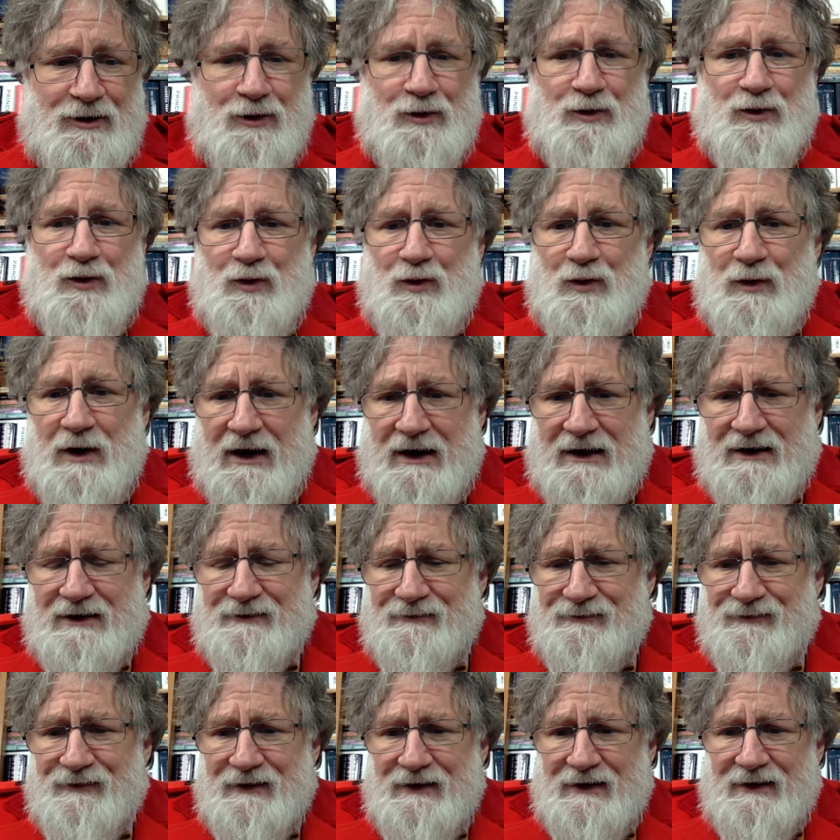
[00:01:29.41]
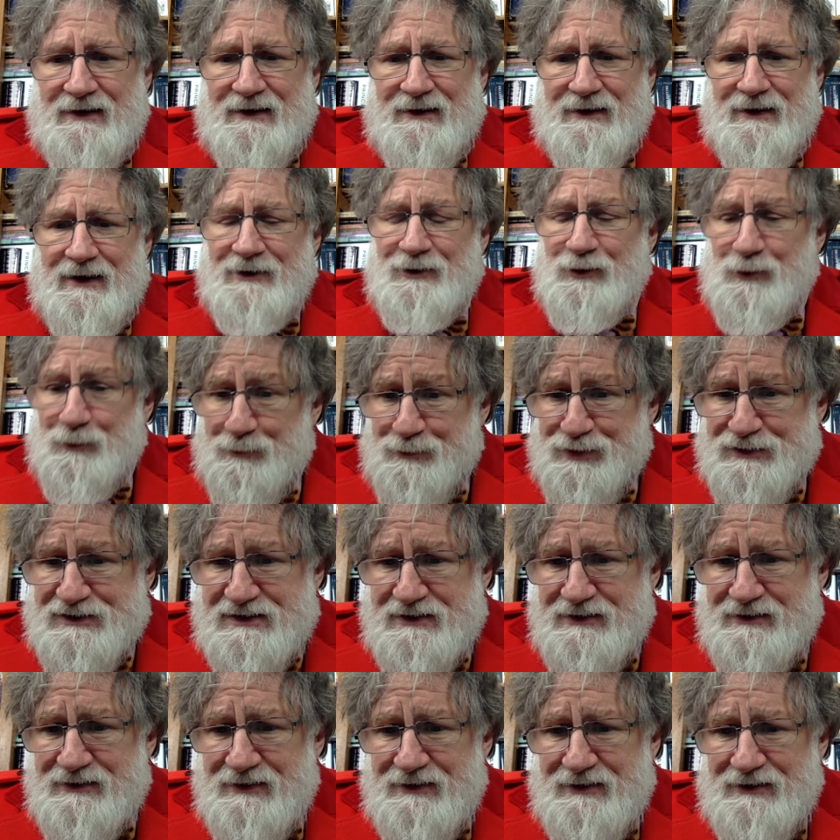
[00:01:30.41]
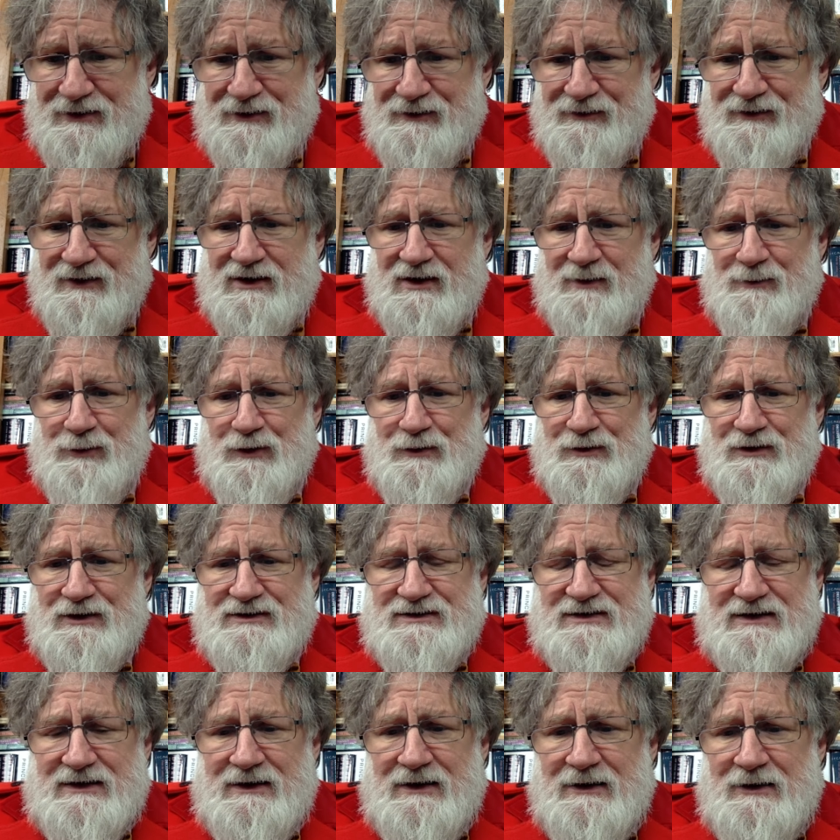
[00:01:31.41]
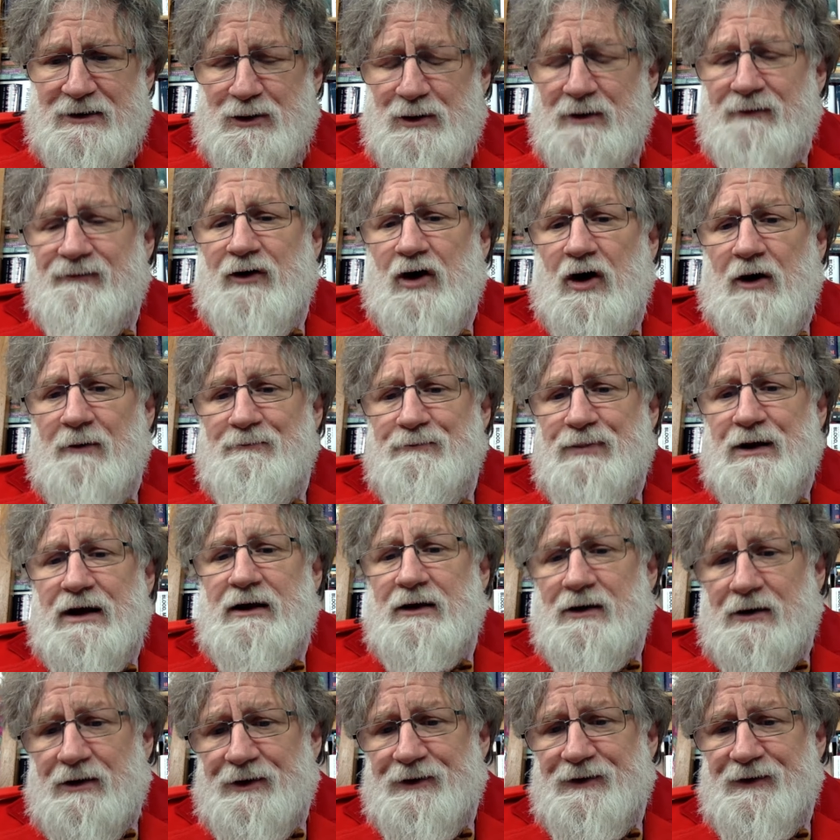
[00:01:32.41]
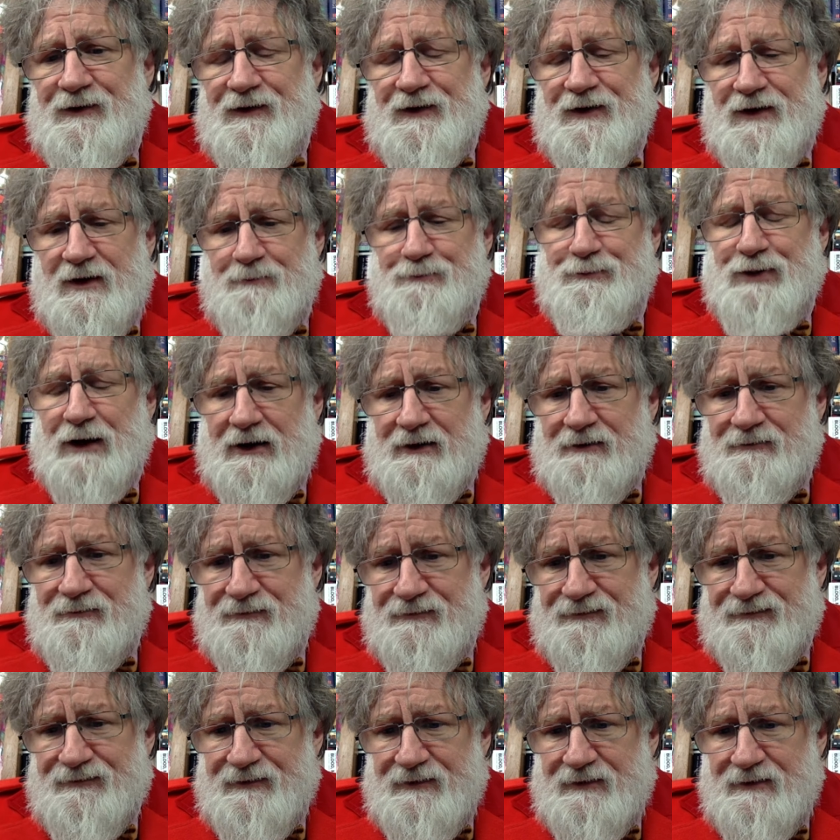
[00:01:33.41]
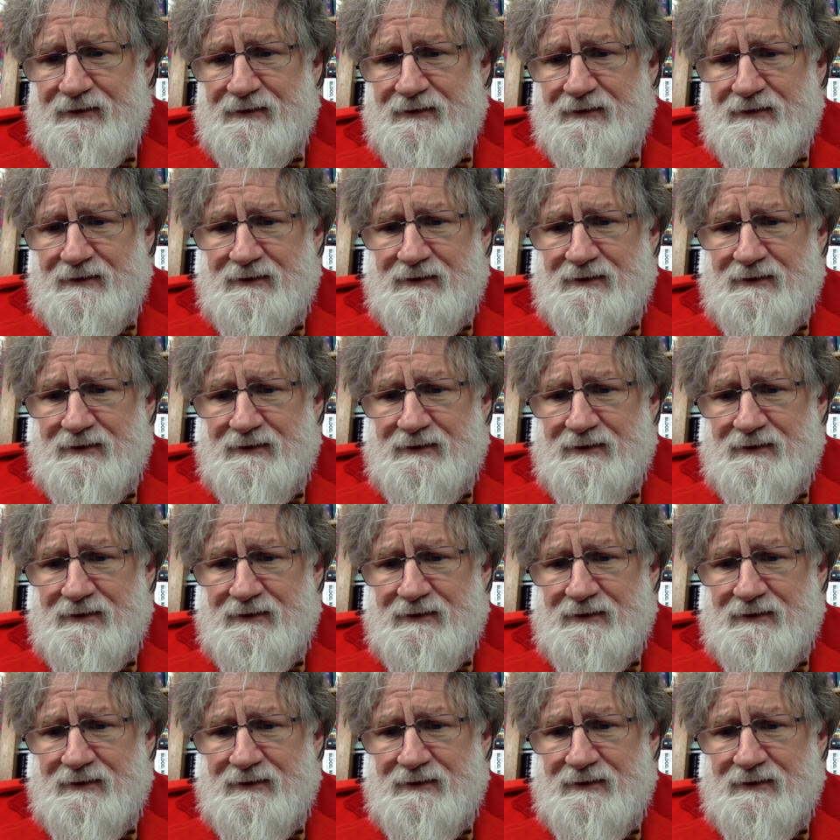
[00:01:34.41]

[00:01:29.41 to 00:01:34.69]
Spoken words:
who have helped the community, who have gone beyond and above